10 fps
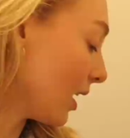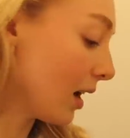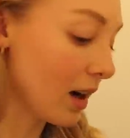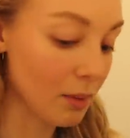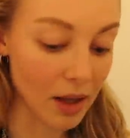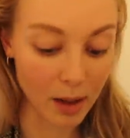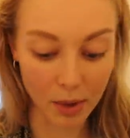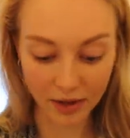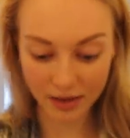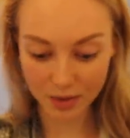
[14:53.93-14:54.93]
um, that I
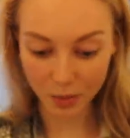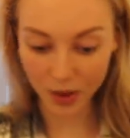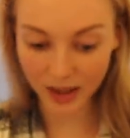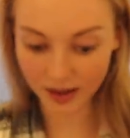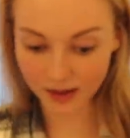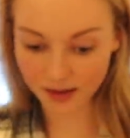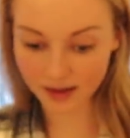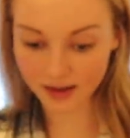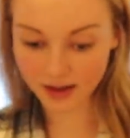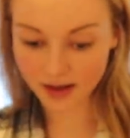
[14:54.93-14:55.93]
bought this morning.
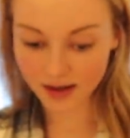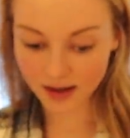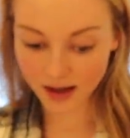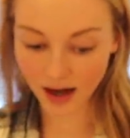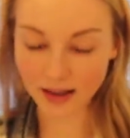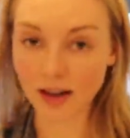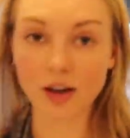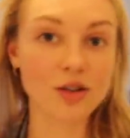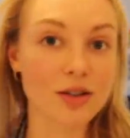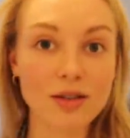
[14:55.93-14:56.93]
And then
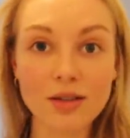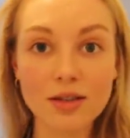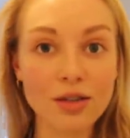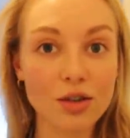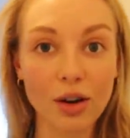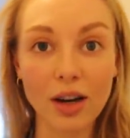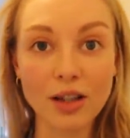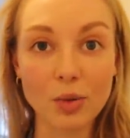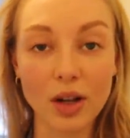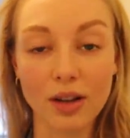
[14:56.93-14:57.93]
I'll just show you
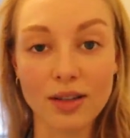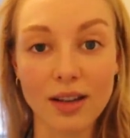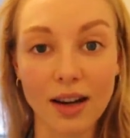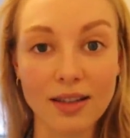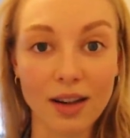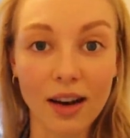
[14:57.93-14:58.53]
guys what it looks like as I